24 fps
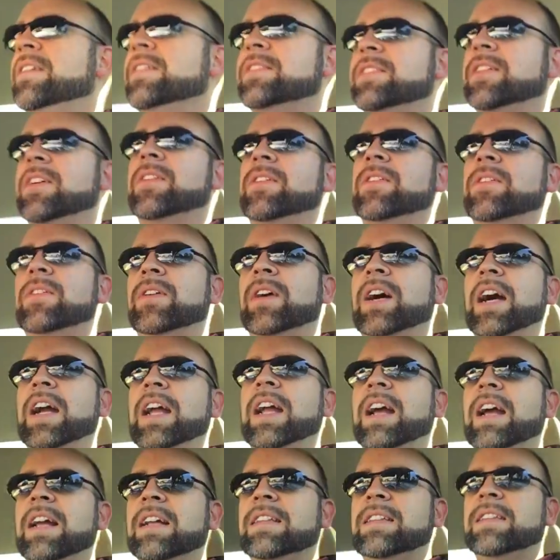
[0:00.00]
So
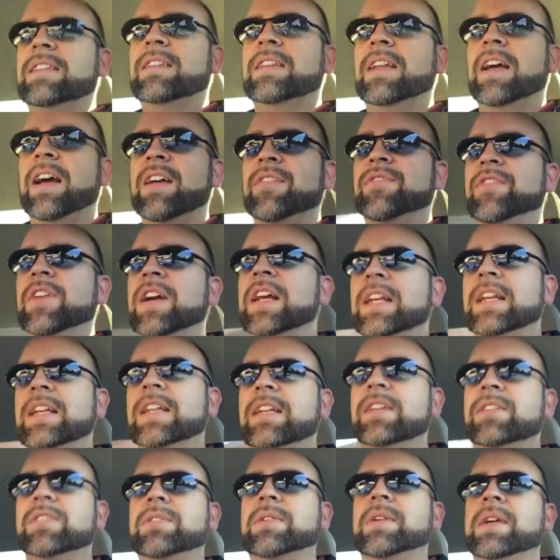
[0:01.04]
I find it
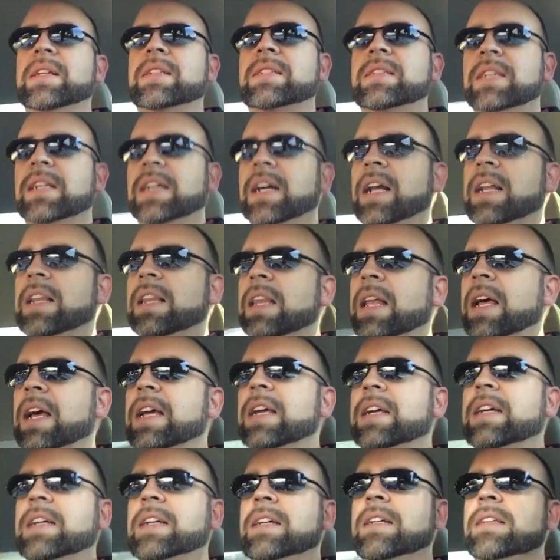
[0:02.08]
interesting. I
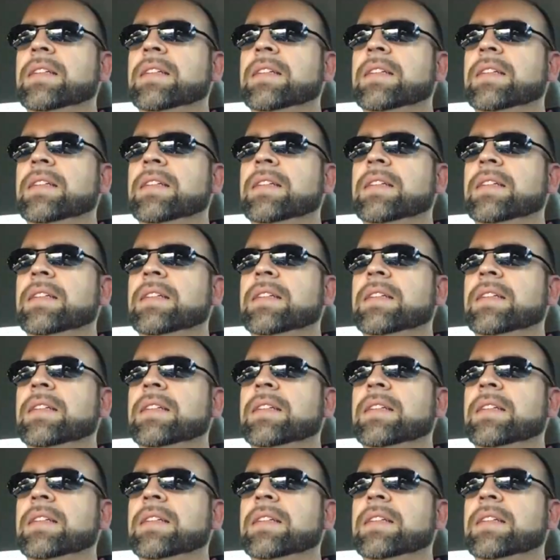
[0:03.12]
like